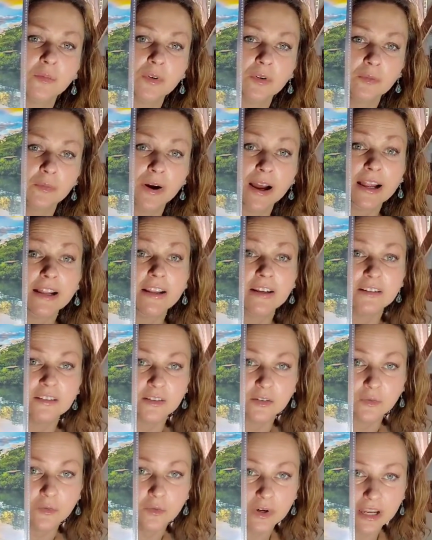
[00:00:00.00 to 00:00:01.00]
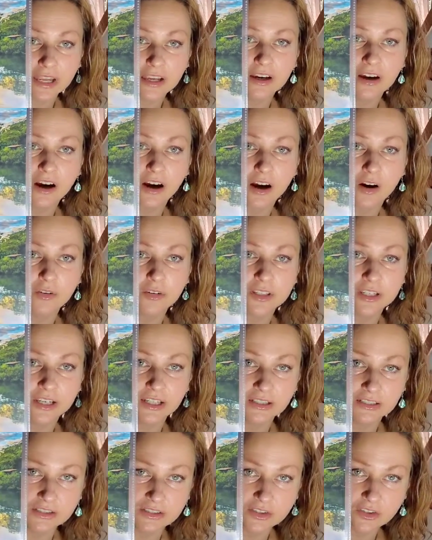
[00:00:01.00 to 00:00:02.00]
by the way how they
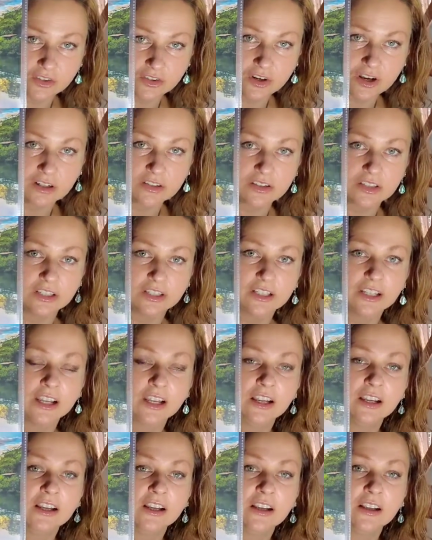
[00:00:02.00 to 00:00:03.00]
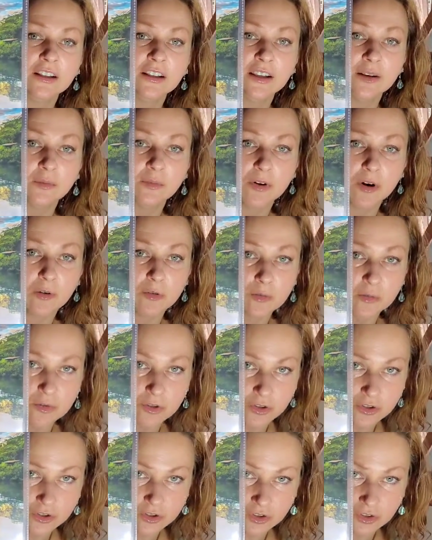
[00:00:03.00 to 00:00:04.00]
constructed, they probably
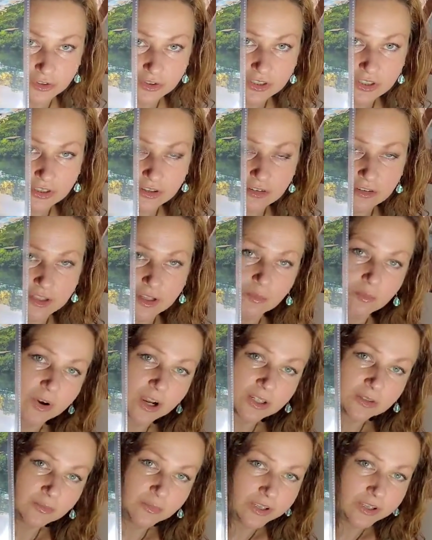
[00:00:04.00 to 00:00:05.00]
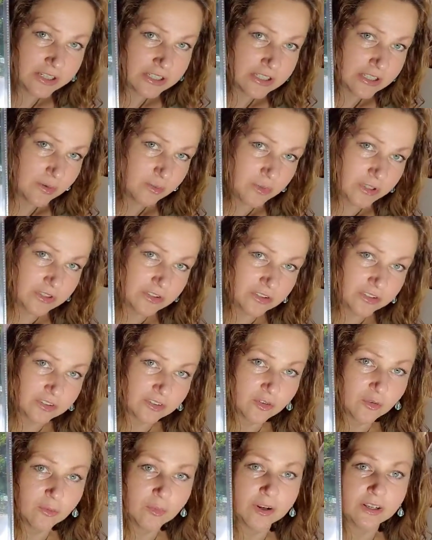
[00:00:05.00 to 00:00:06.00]
should, they might be
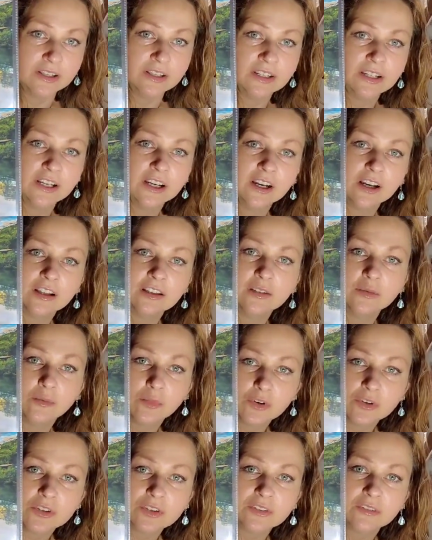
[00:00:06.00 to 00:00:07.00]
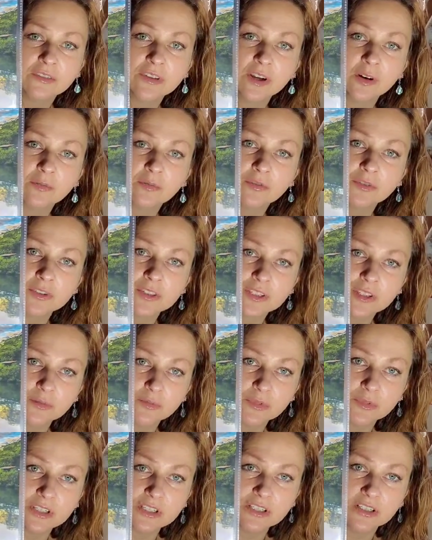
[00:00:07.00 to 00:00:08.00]
asymmetrical, but the most of them for some
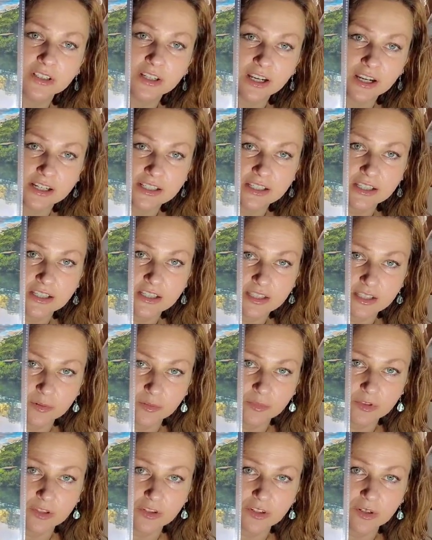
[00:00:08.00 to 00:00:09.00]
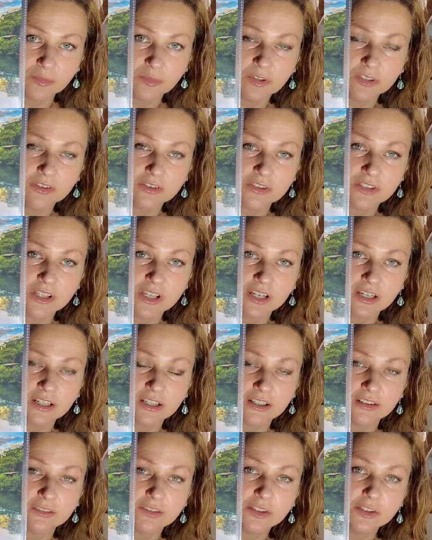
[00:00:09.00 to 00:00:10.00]
reason has the symmetry because they
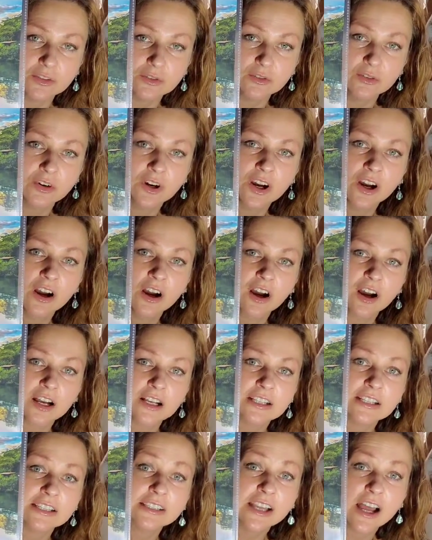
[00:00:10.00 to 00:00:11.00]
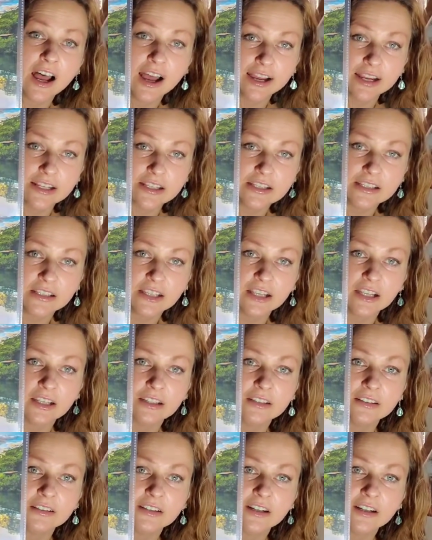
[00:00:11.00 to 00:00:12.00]
have two sides,
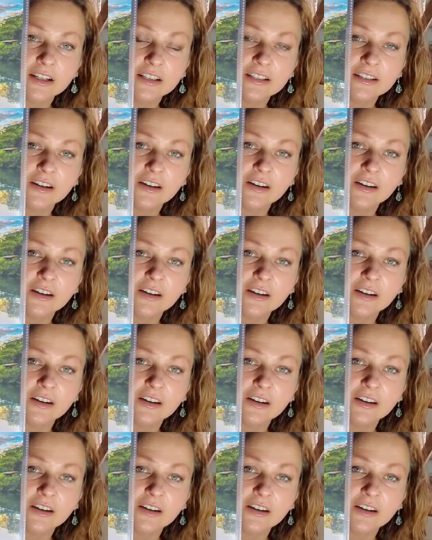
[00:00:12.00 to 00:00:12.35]
and that